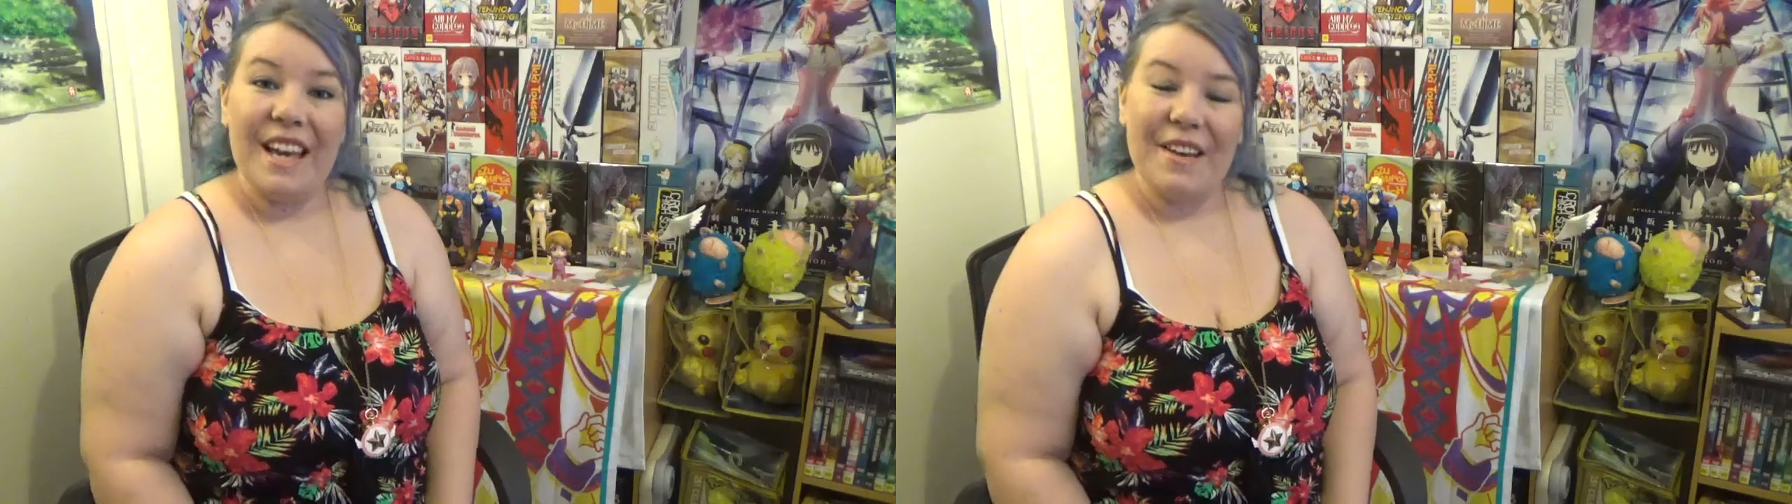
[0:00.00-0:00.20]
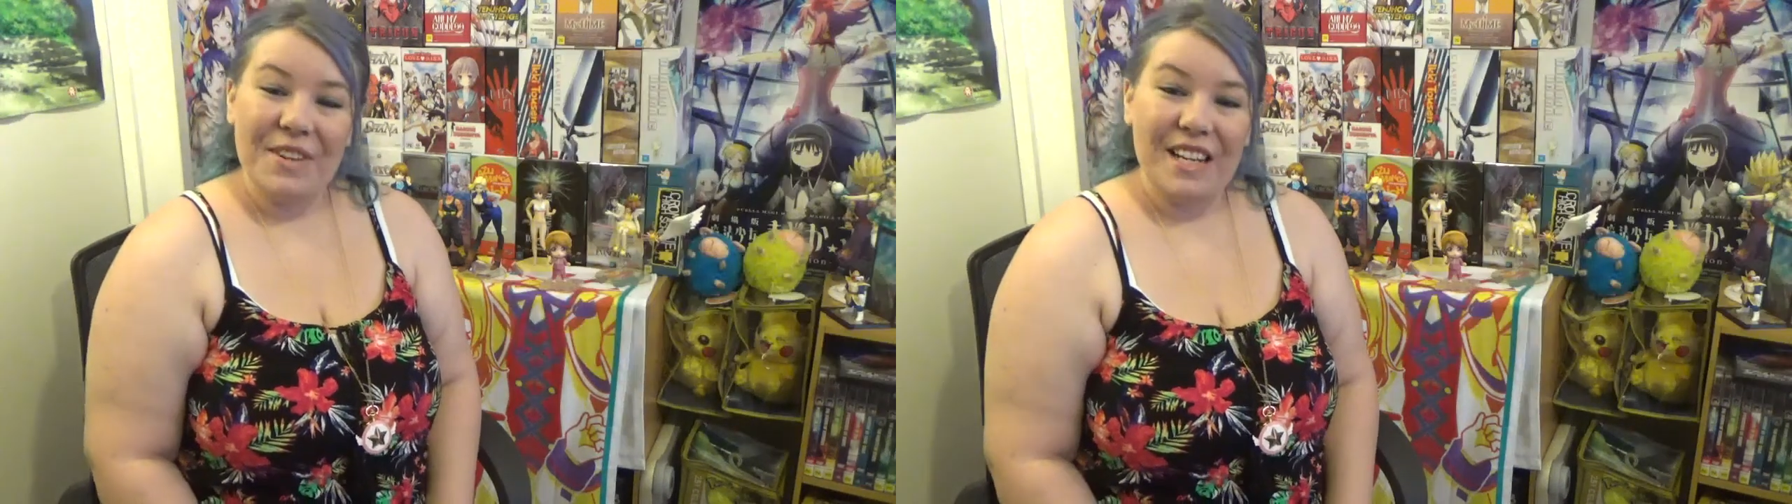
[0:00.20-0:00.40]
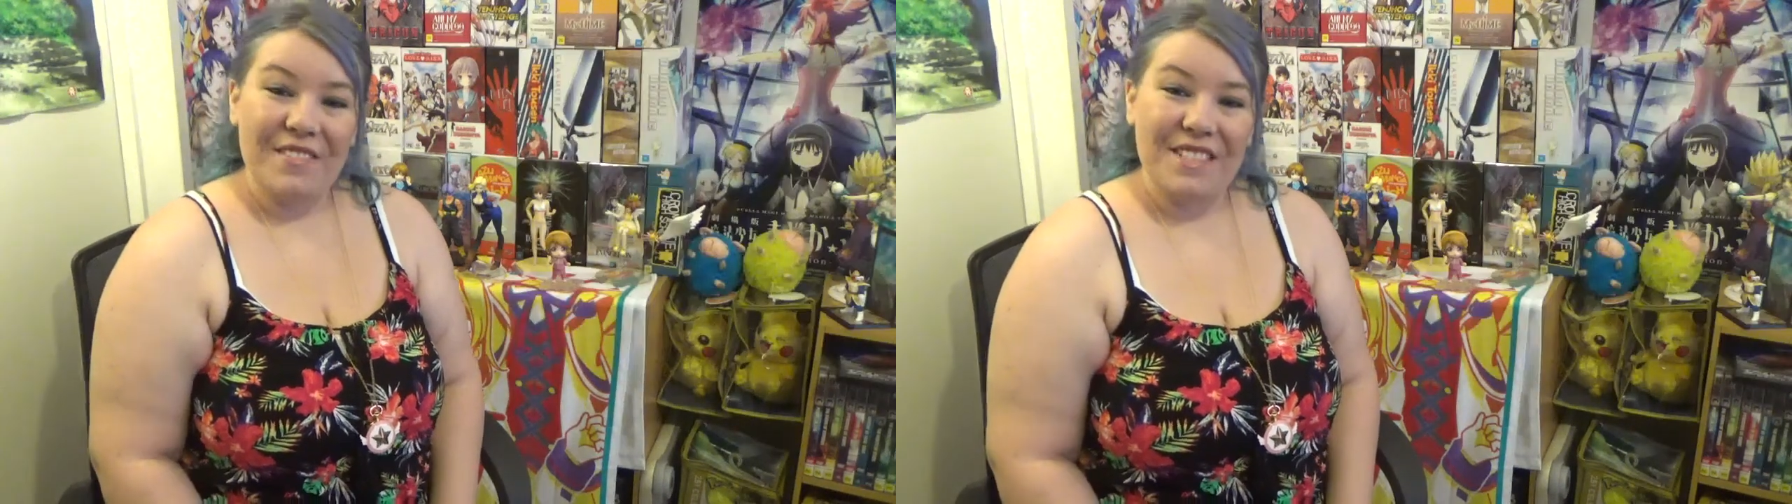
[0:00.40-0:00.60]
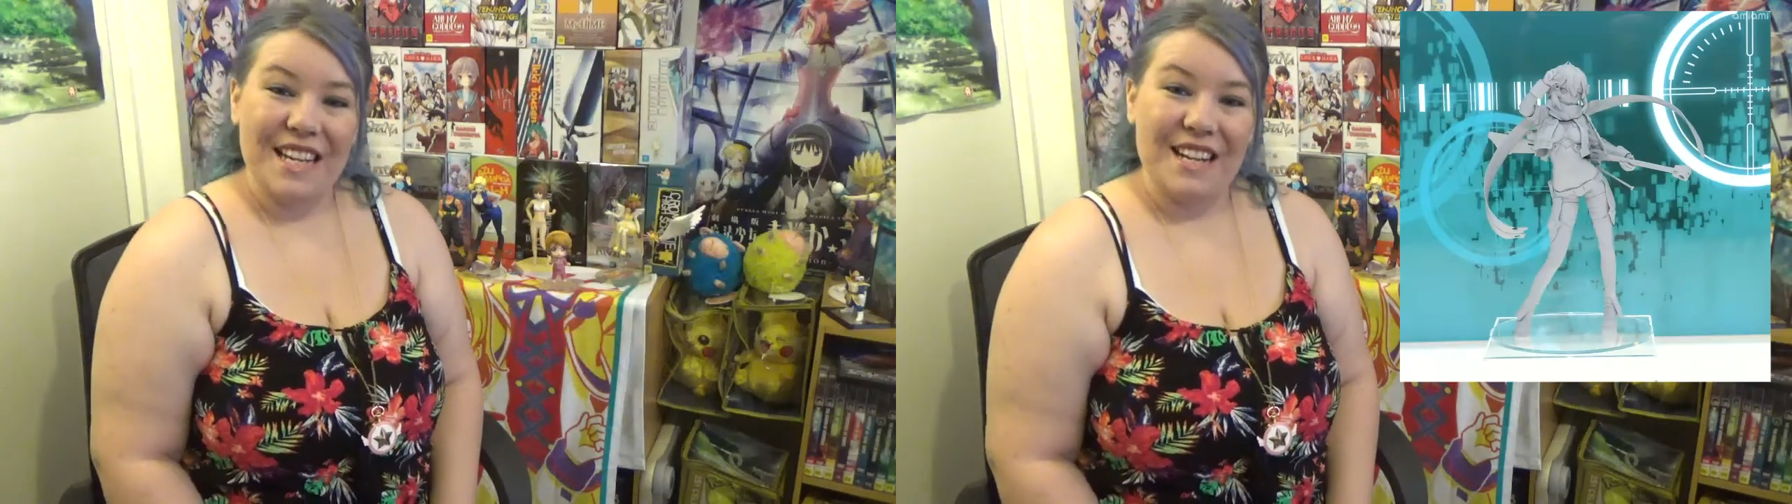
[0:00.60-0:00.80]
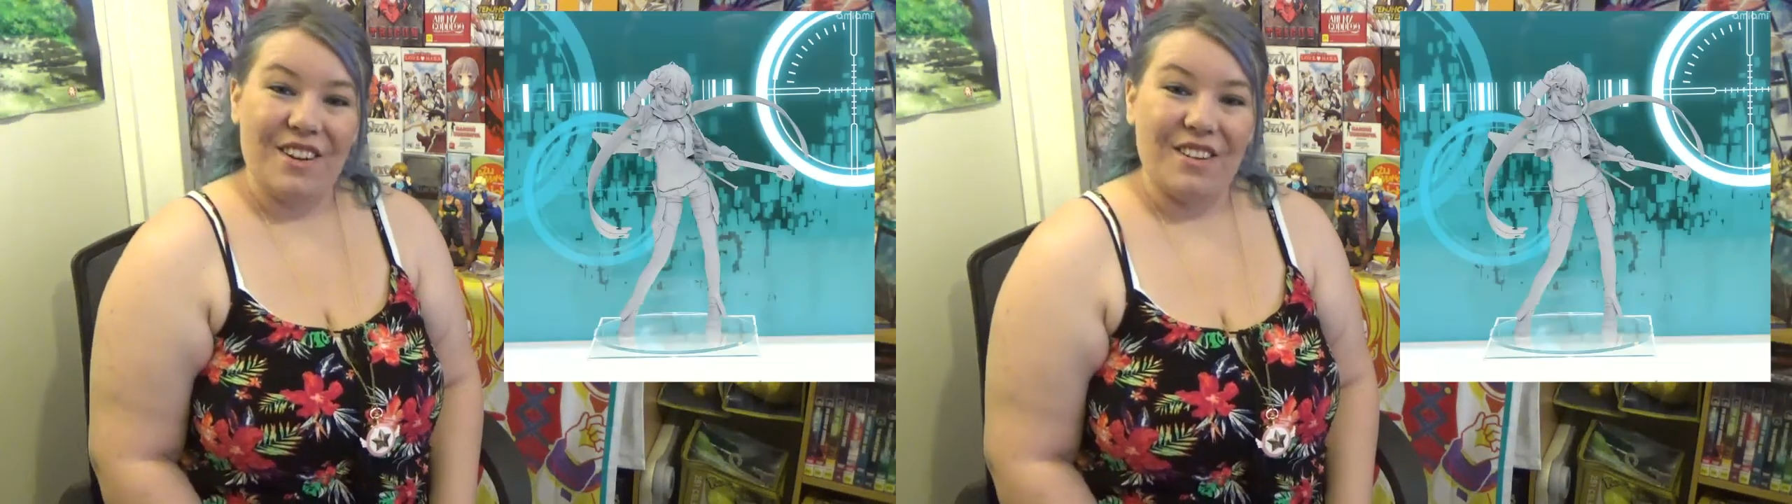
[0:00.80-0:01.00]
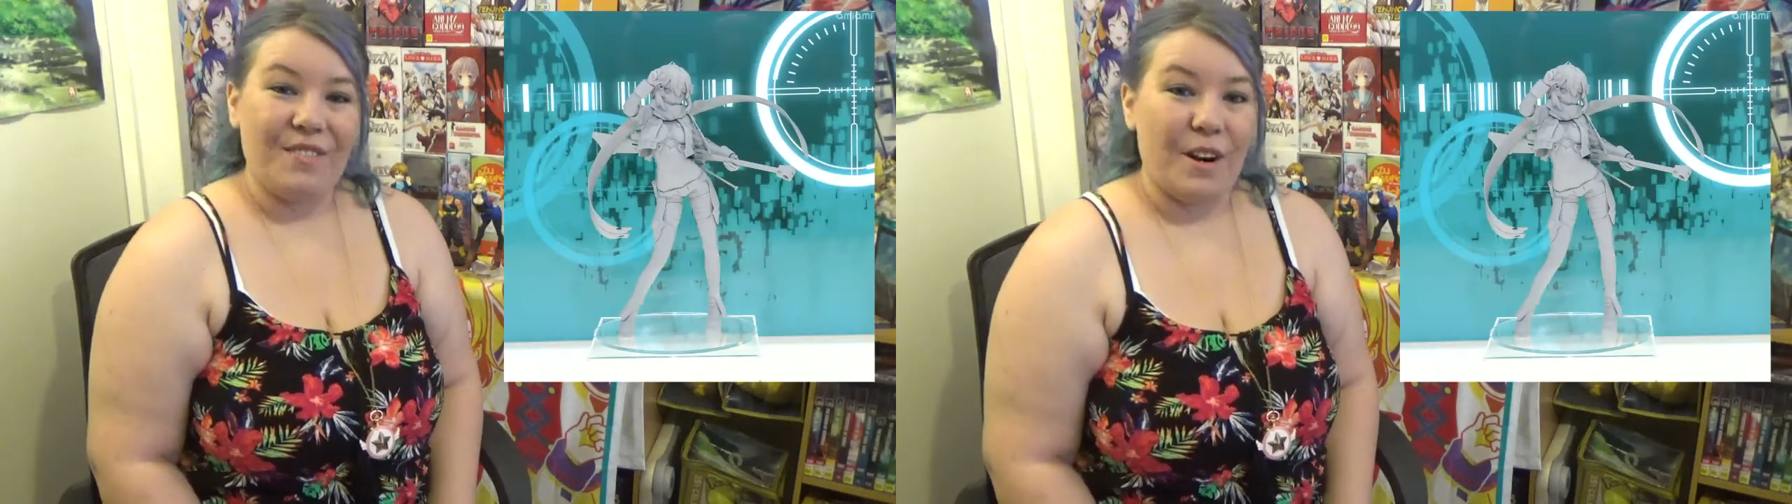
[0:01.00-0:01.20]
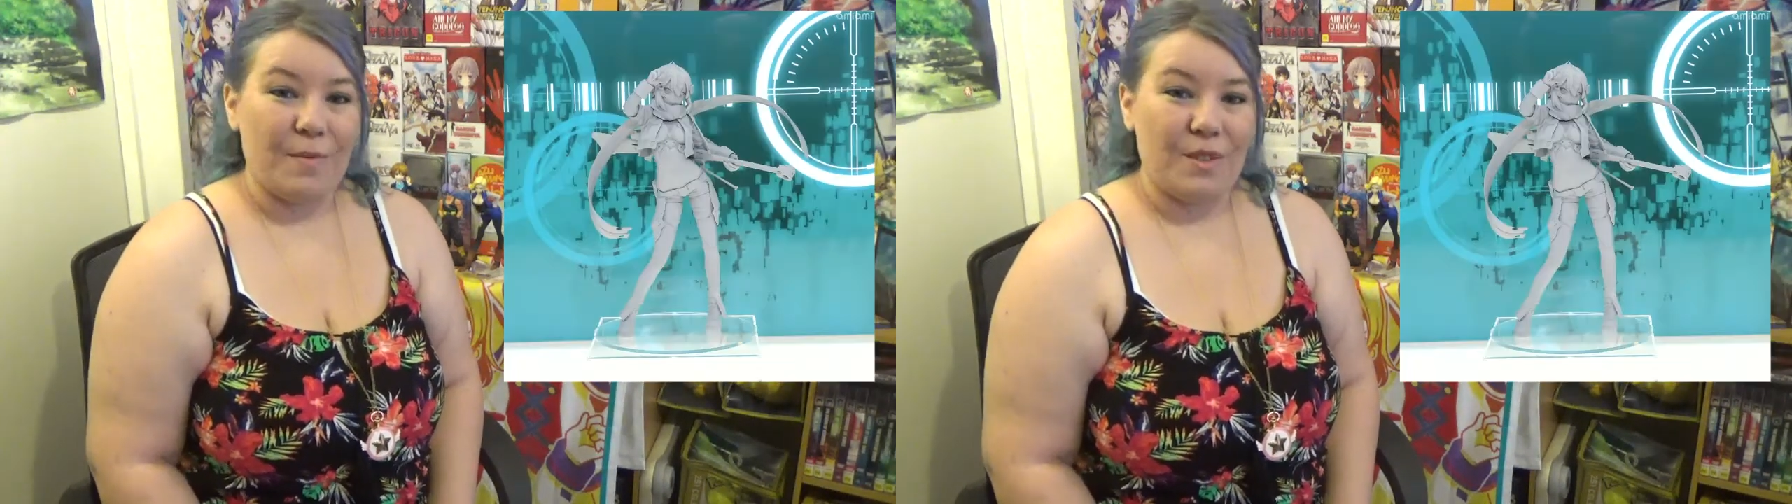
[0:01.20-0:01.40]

If you love Xenon from